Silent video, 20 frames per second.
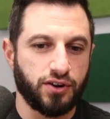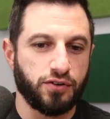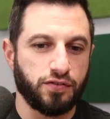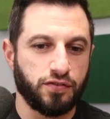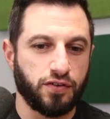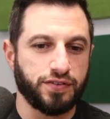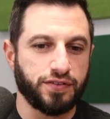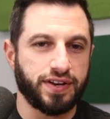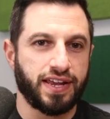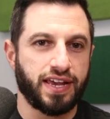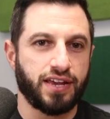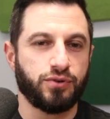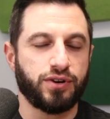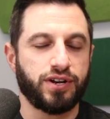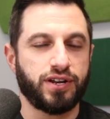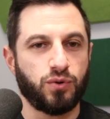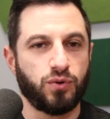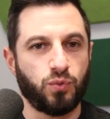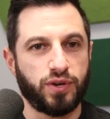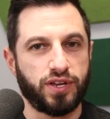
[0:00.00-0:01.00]
that are involved in hand
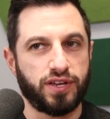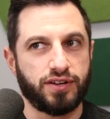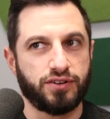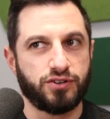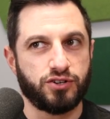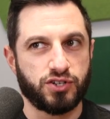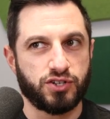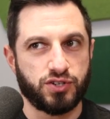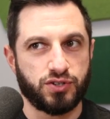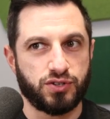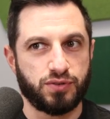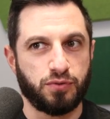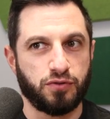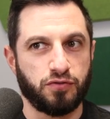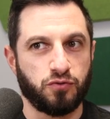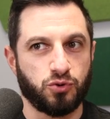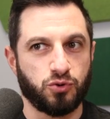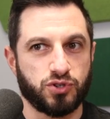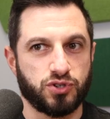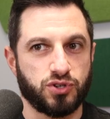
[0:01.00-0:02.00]
reading we understood
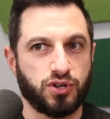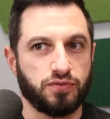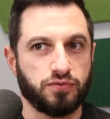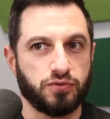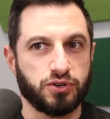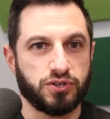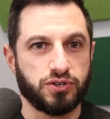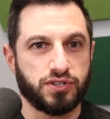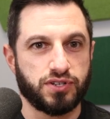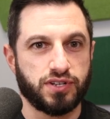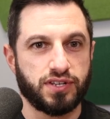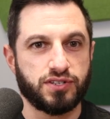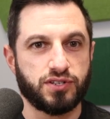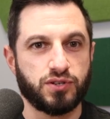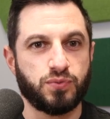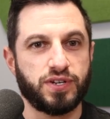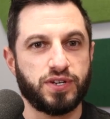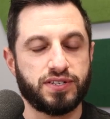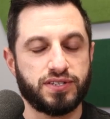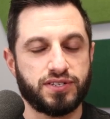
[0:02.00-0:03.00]
before solvers,
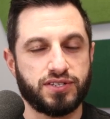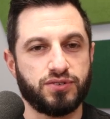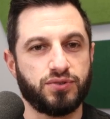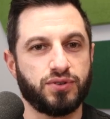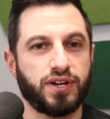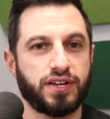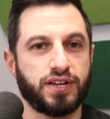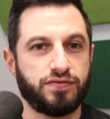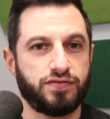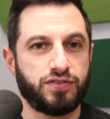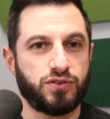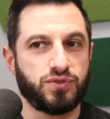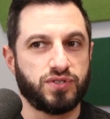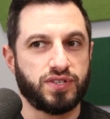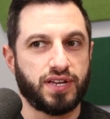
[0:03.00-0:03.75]
and so we can still kind of